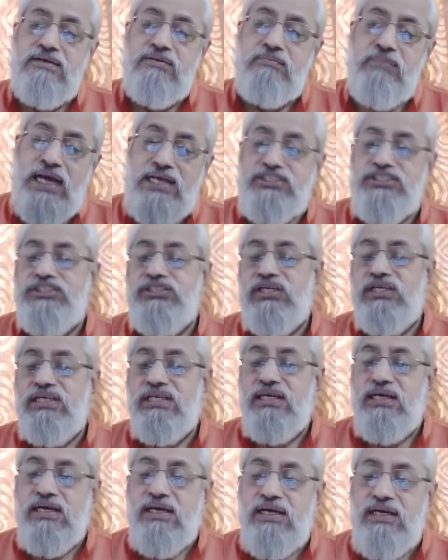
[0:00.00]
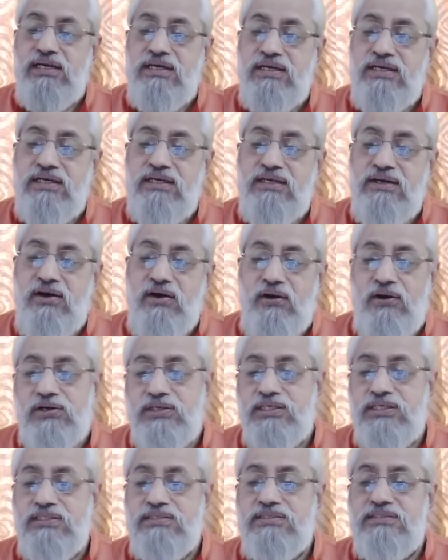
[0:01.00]
matching
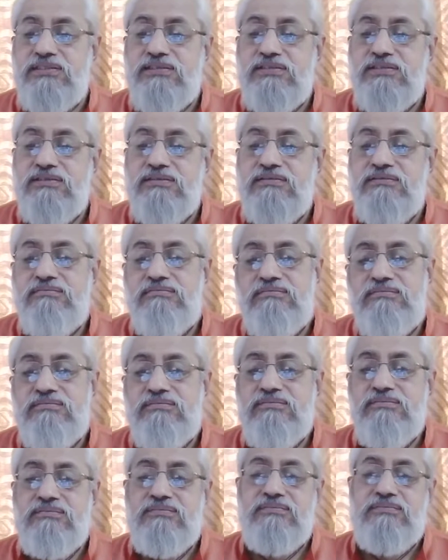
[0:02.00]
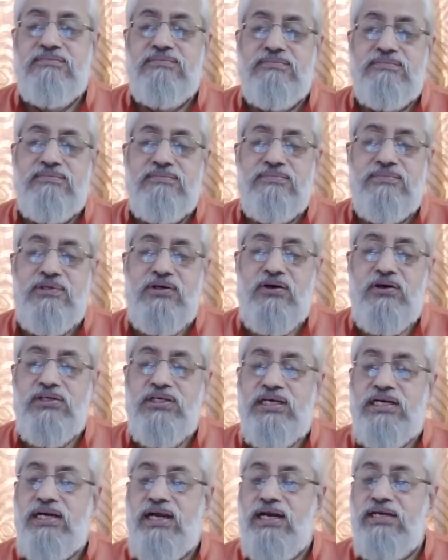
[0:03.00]
organs on
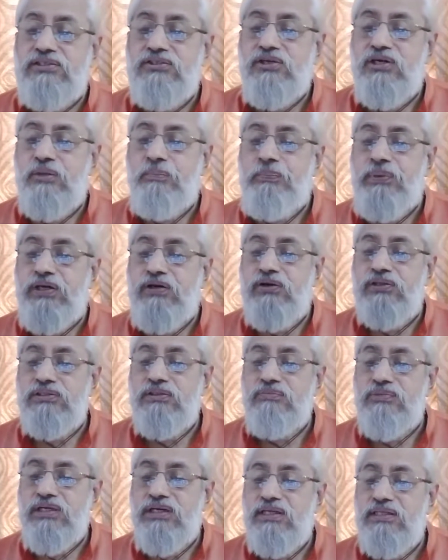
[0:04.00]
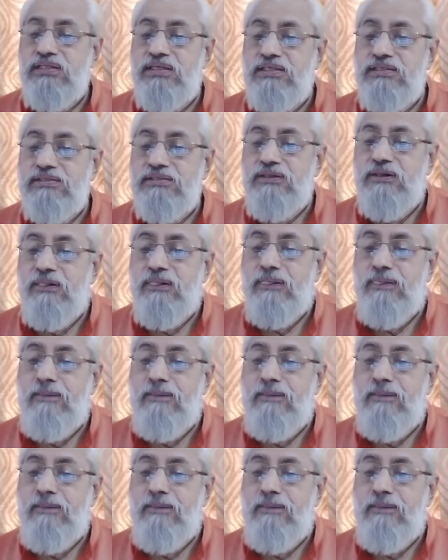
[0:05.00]
a rat or a pig or something like that.